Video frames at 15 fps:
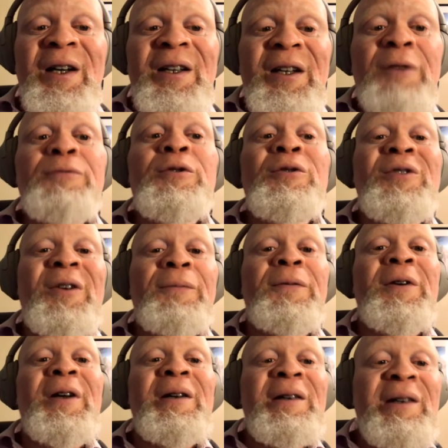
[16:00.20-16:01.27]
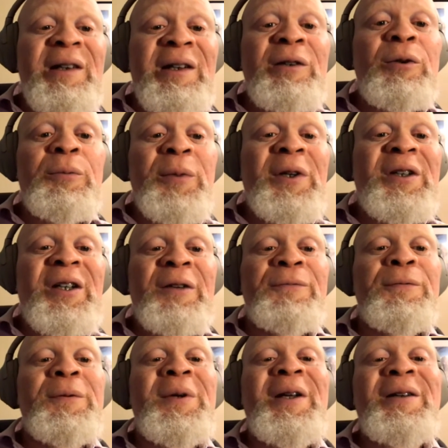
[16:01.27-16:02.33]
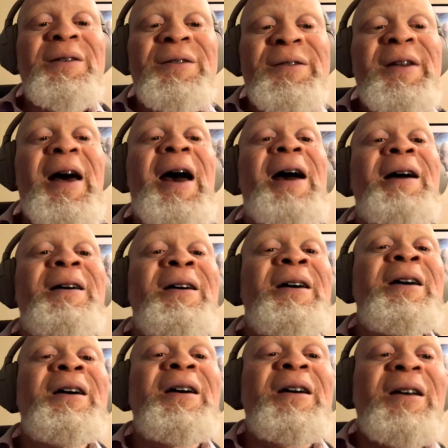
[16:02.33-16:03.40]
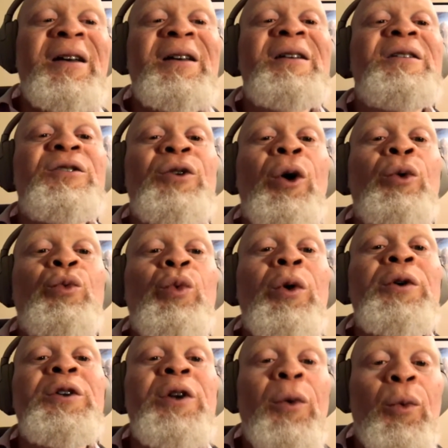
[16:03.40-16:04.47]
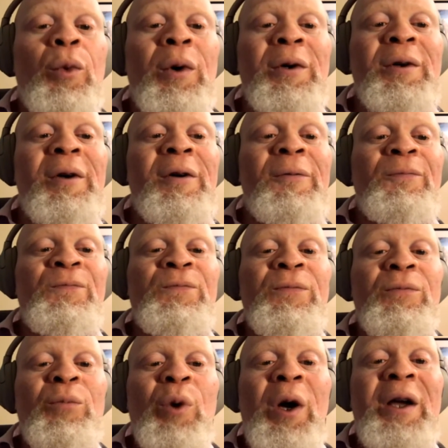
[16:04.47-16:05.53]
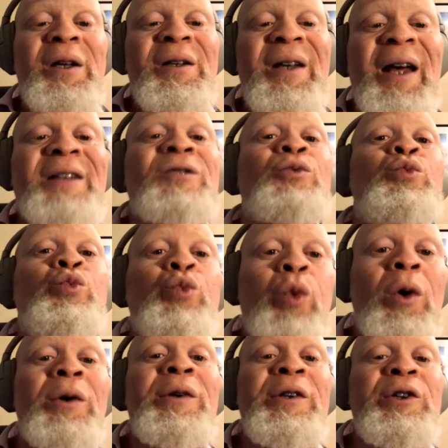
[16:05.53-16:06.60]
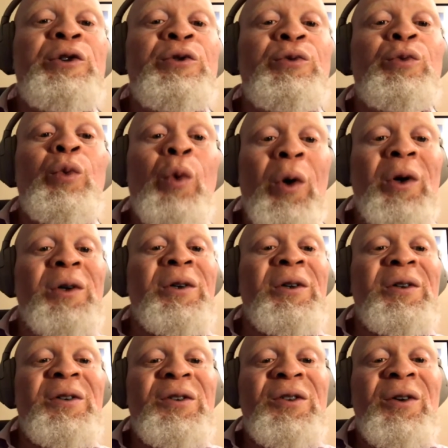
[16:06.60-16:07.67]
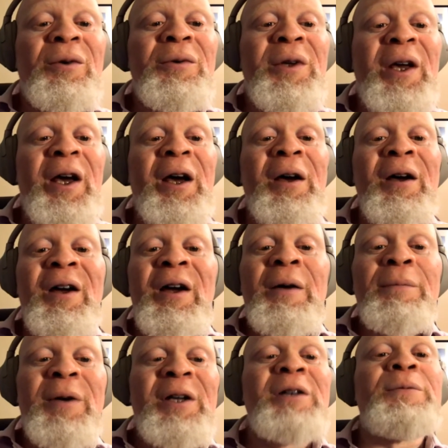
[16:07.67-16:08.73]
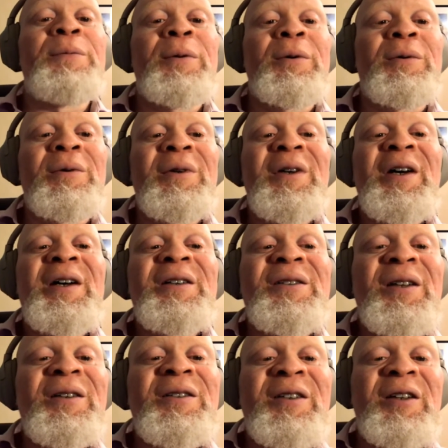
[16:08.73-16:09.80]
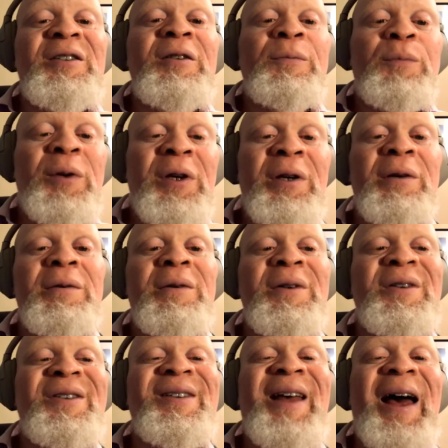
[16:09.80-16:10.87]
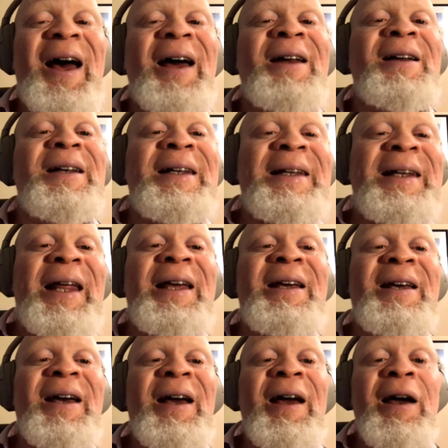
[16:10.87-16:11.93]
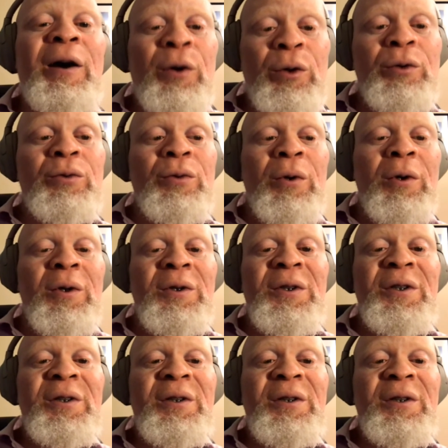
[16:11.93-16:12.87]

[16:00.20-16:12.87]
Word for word: Gives you something a little bit different, and that is what you want, right? That's what you want. So, yeah, people, the disappearance at Lake Elrod,